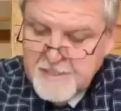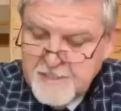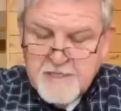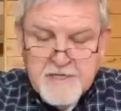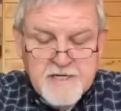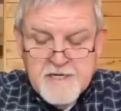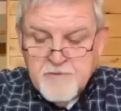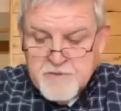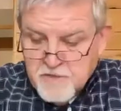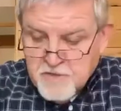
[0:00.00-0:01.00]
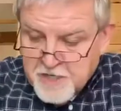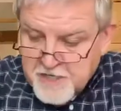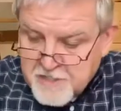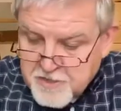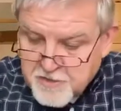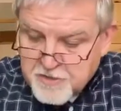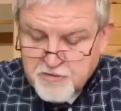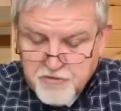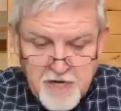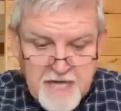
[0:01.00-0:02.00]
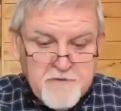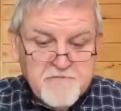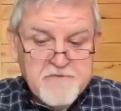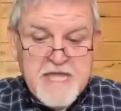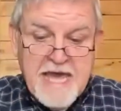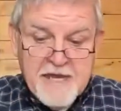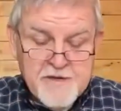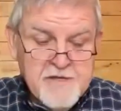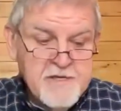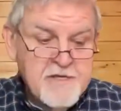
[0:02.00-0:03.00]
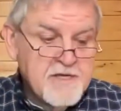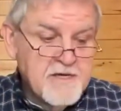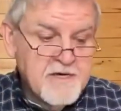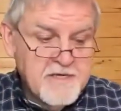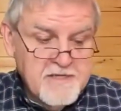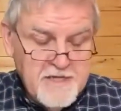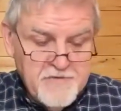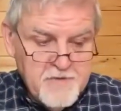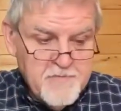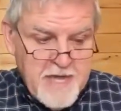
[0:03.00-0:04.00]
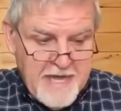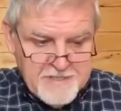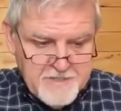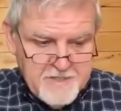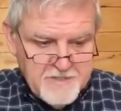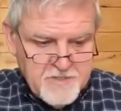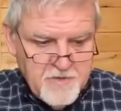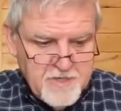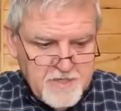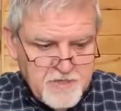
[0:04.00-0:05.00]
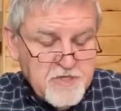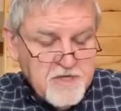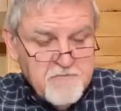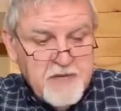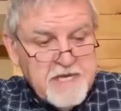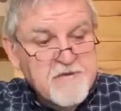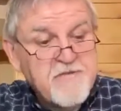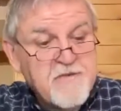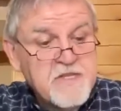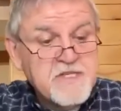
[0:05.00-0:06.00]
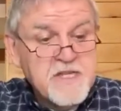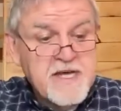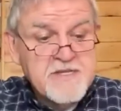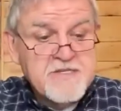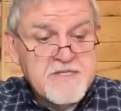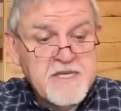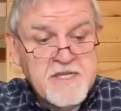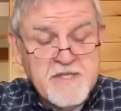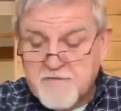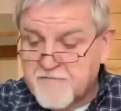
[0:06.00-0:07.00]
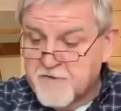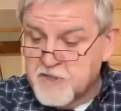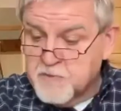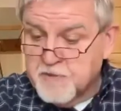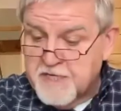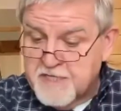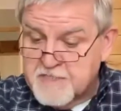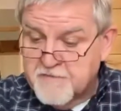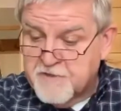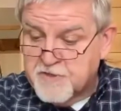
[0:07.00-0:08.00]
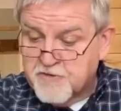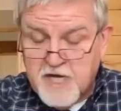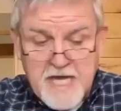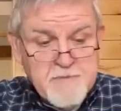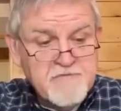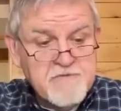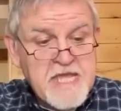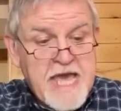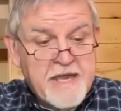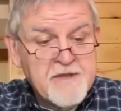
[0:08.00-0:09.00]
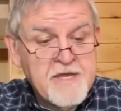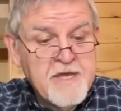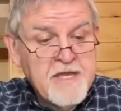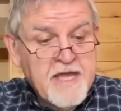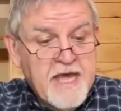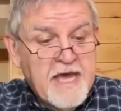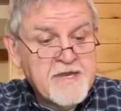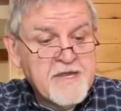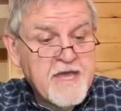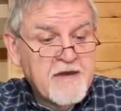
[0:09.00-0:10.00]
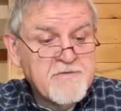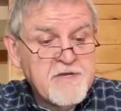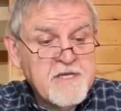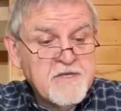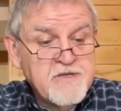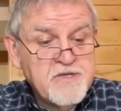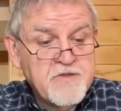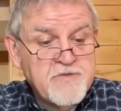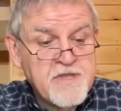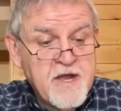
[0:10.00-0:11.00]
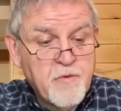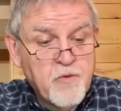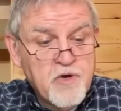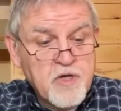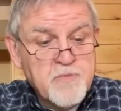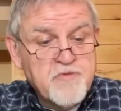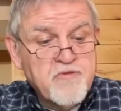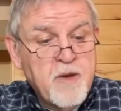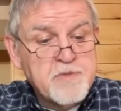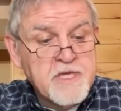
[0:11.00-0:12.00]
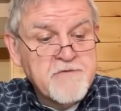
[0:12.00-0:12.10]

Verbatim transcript: Uh, it was allotted to the tribe of Dan uh, in the past. And so it shouldn't have been a Philistine city in the first place if the tribe of Dan had have done their work properly.